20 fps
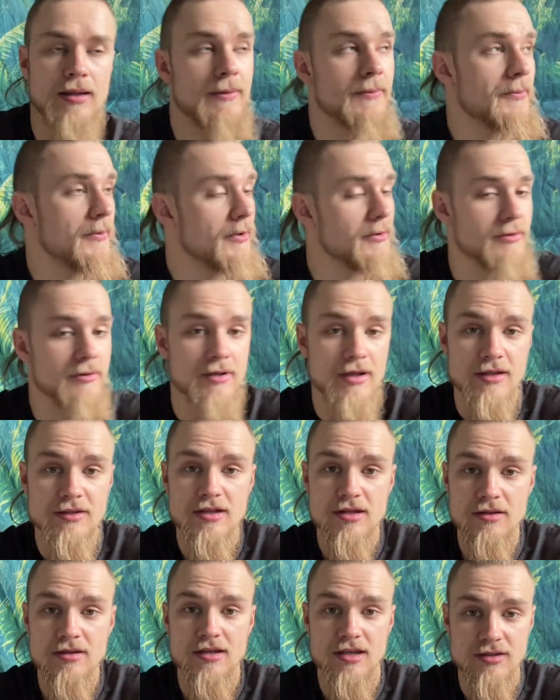Well,
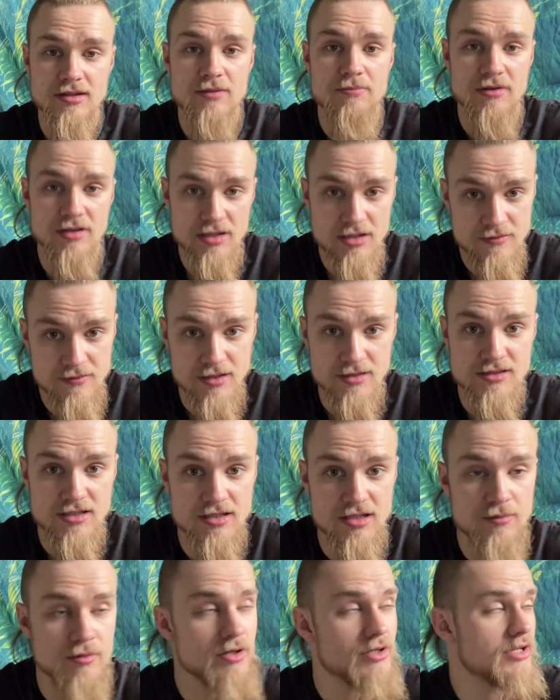can they believe it? I tell
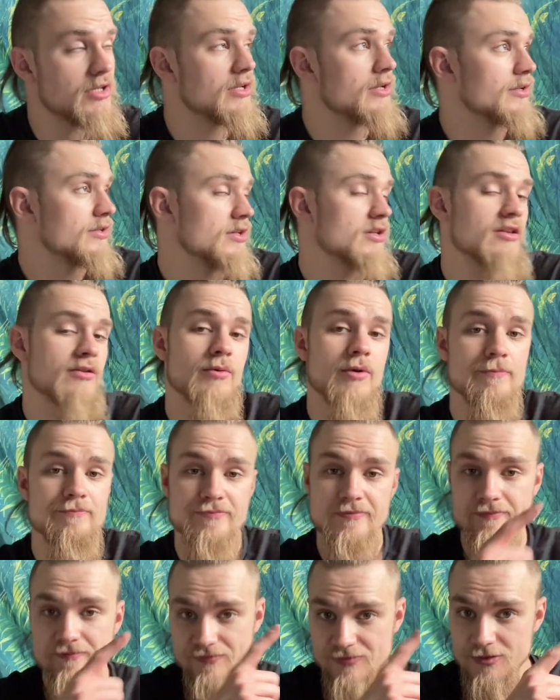you what, kid, I tell you what.
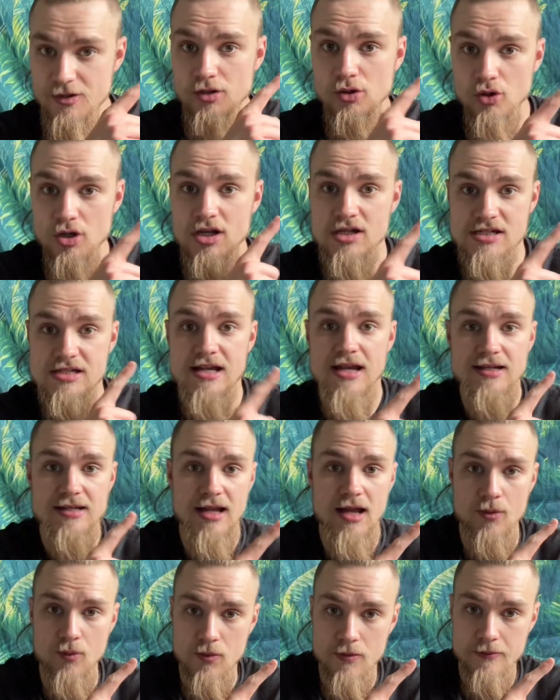They look outside
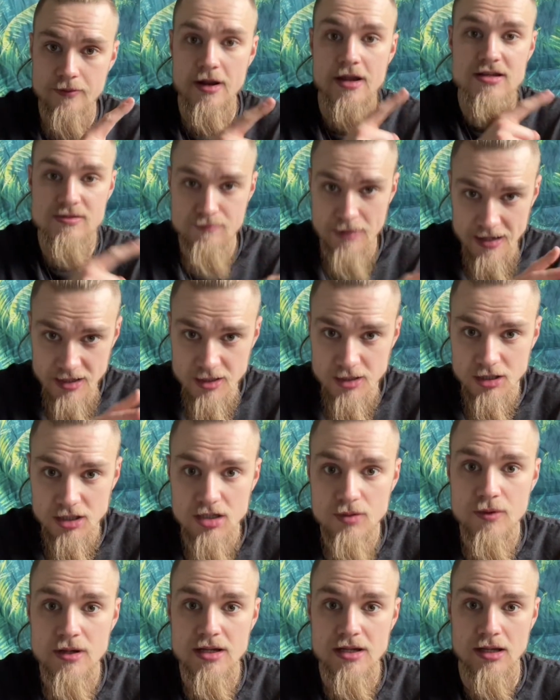now. Right, it's bank holiday
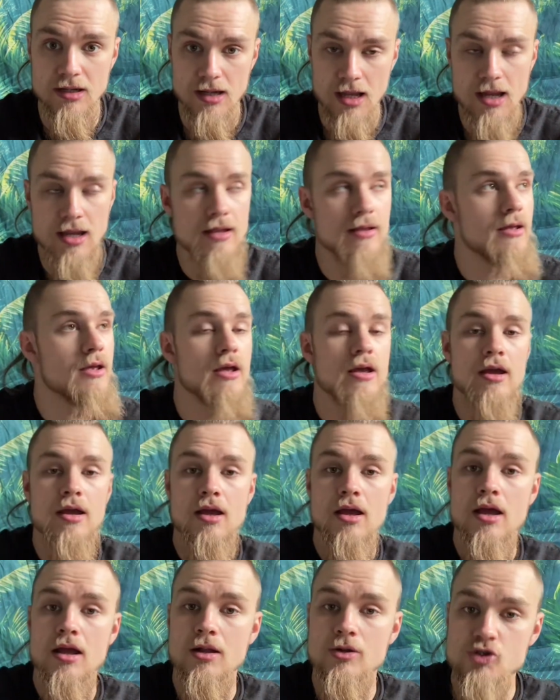weekend, eh?
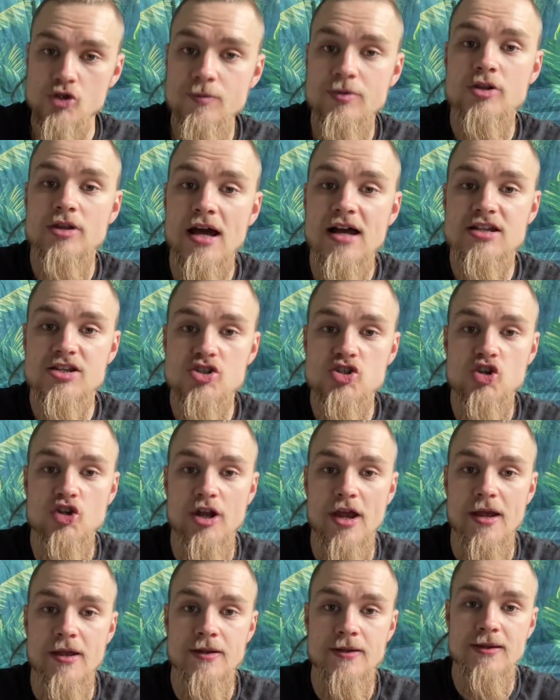Should be nice and
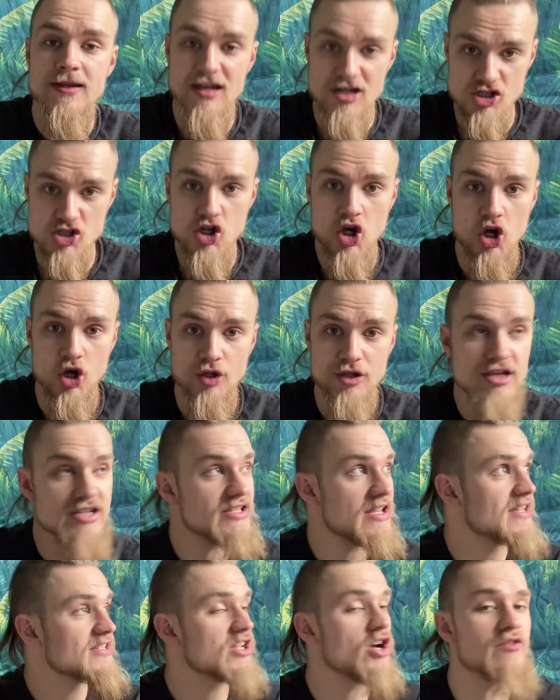sunny. It's not.
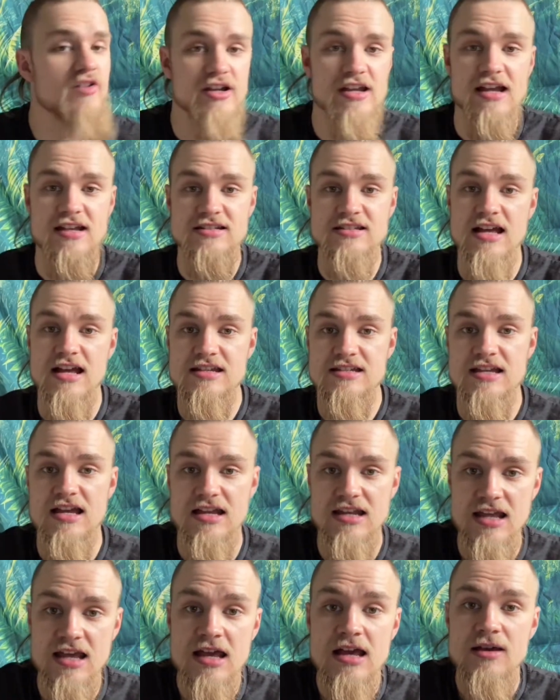It's overcast outside.
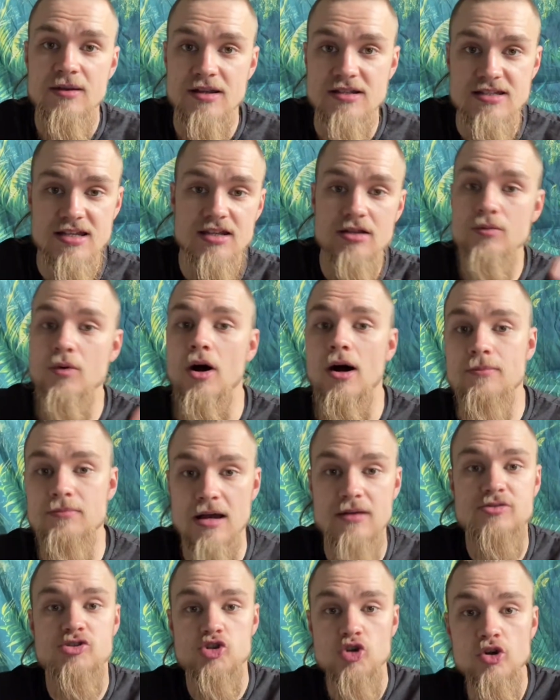And I tell you what,
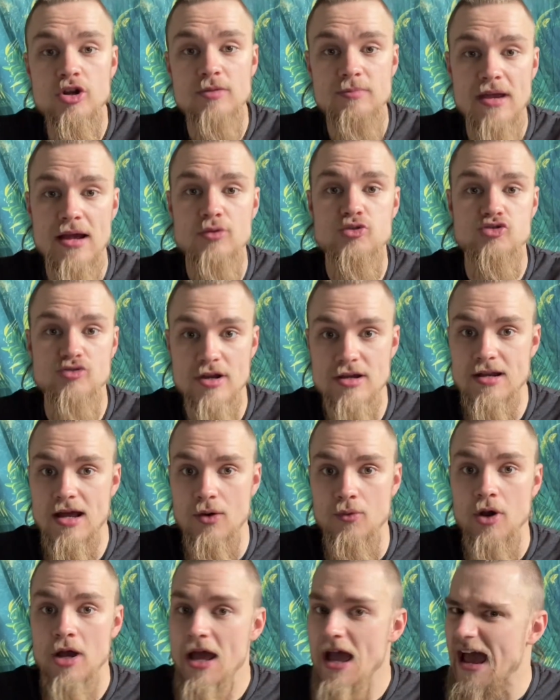I'm stuck in my house right
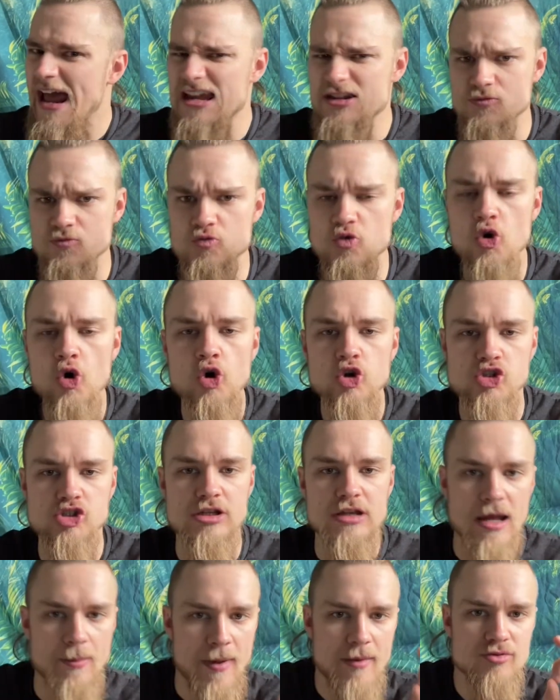now. It's
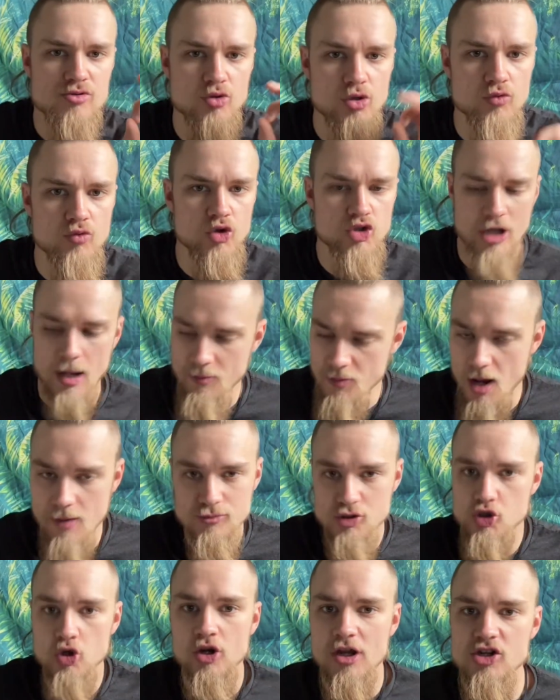roasting. I'm absolutely roasting. I'm
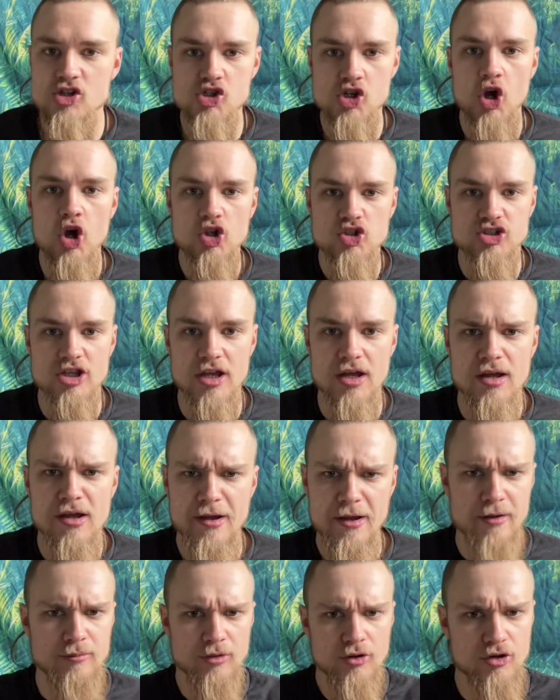stuck in shorts here.
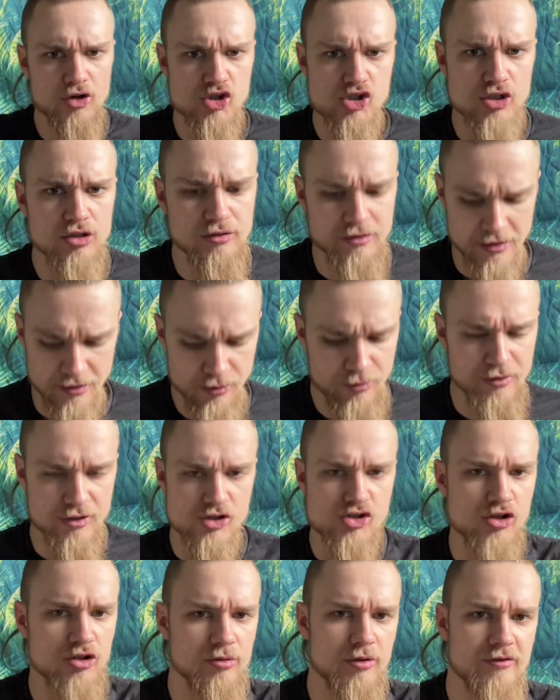I'm not going to show you. I don't want to
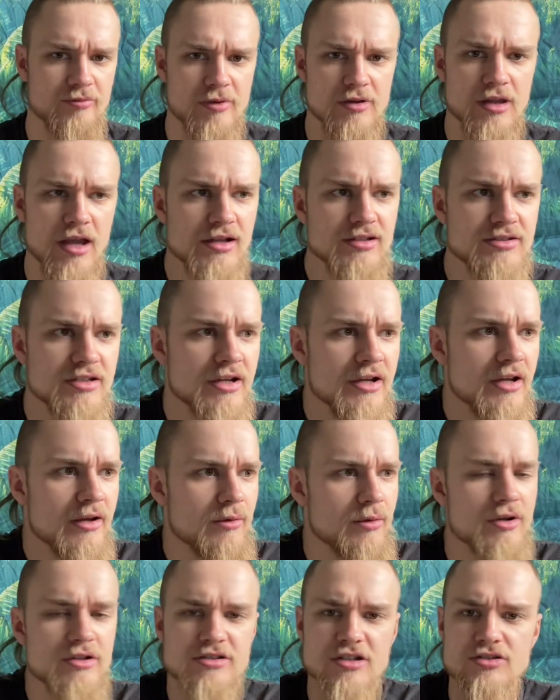show them off my legs.
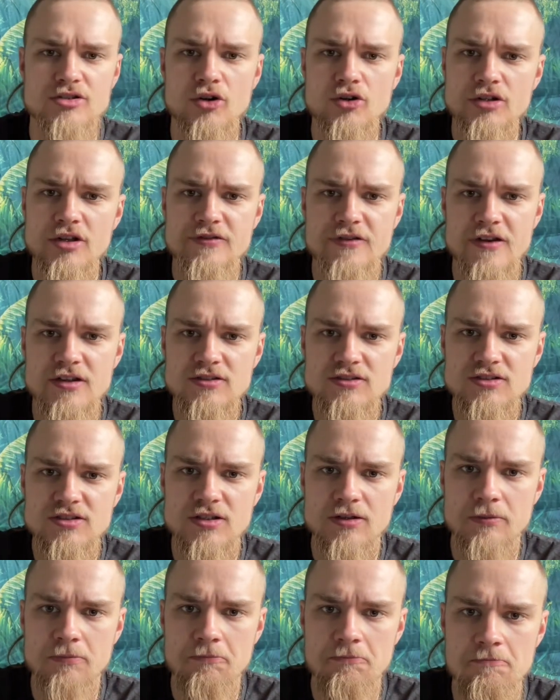What is this, OnlyFins?
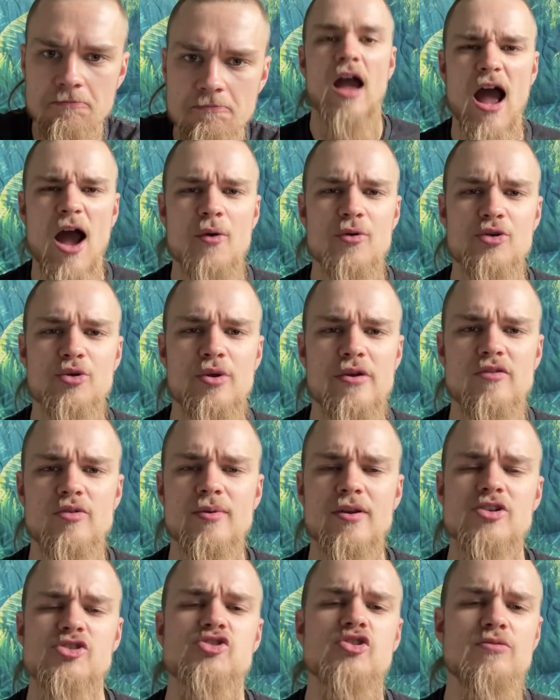How we doing,
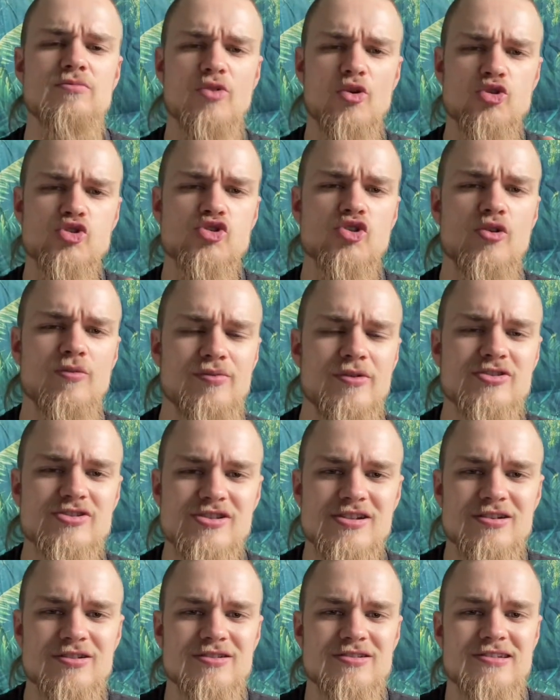everybody? Show Moso, Prince
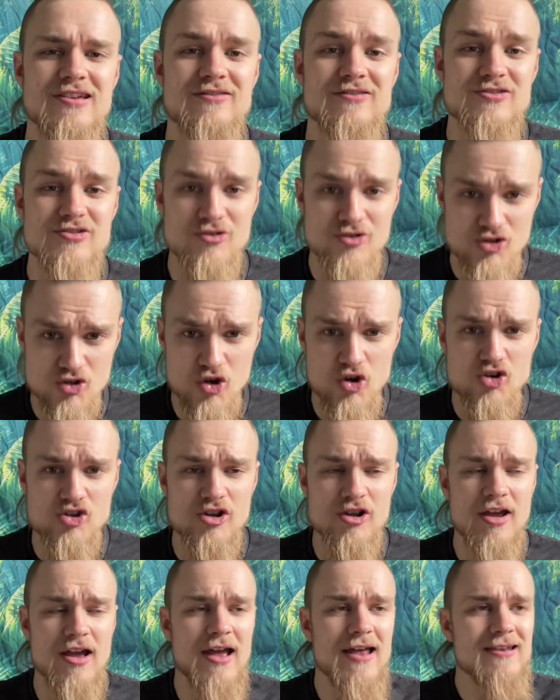Steel, Tethys or
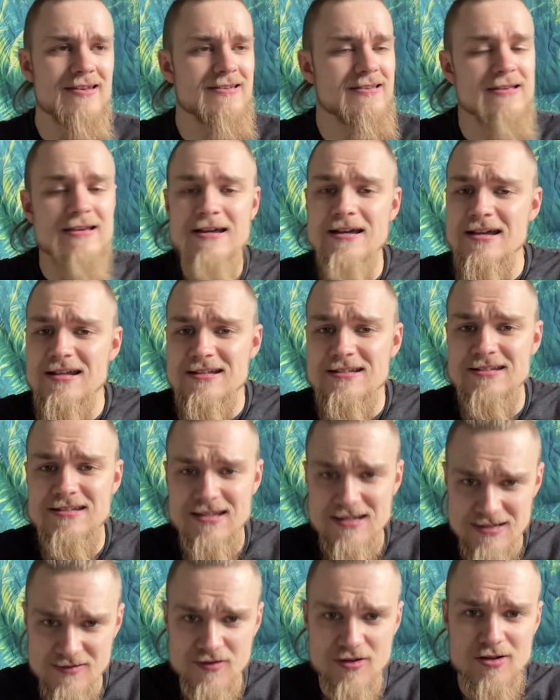Yorkshire, and
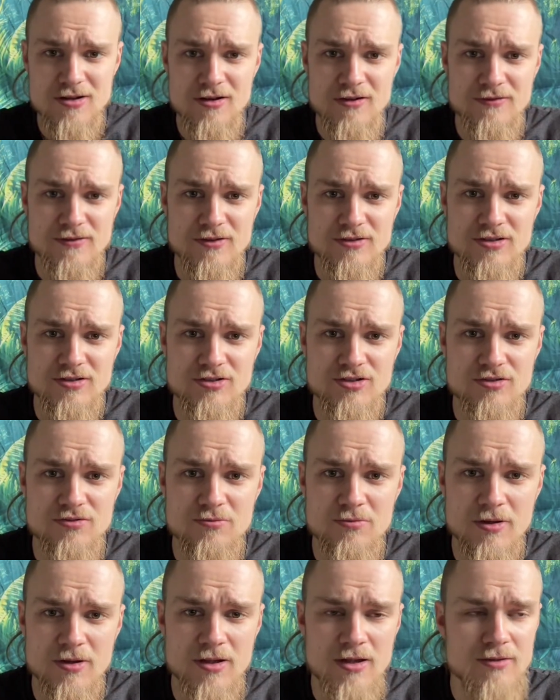today's video I thought I'd do,
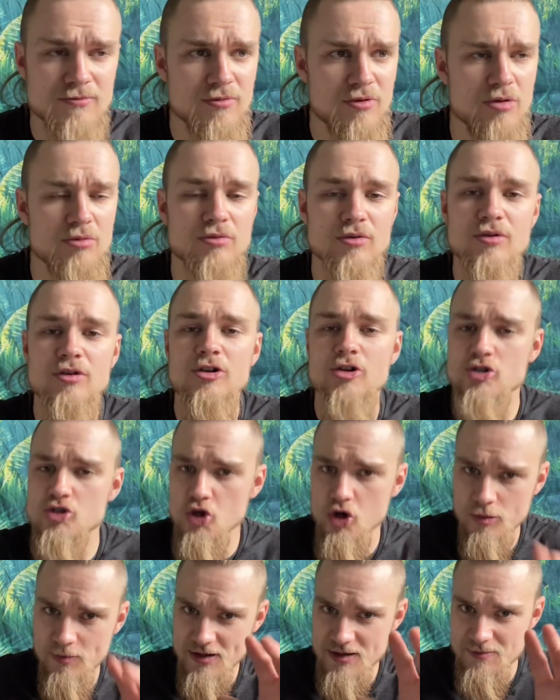we're going to
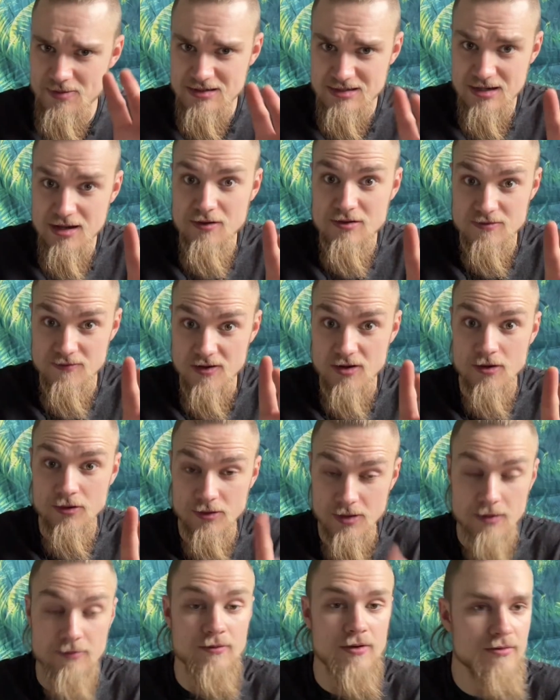talk about a bit serious video,
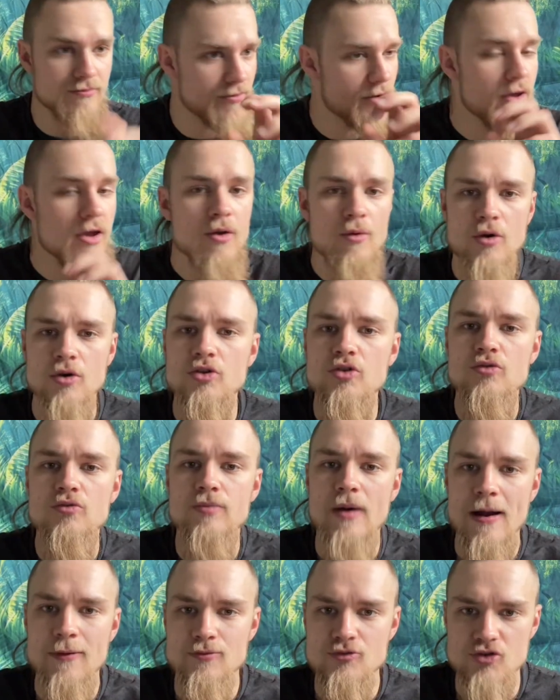right? We'll do
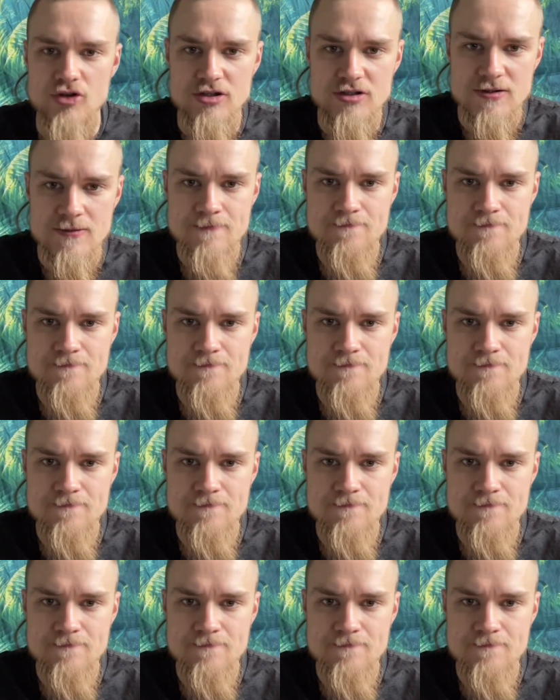boundaries.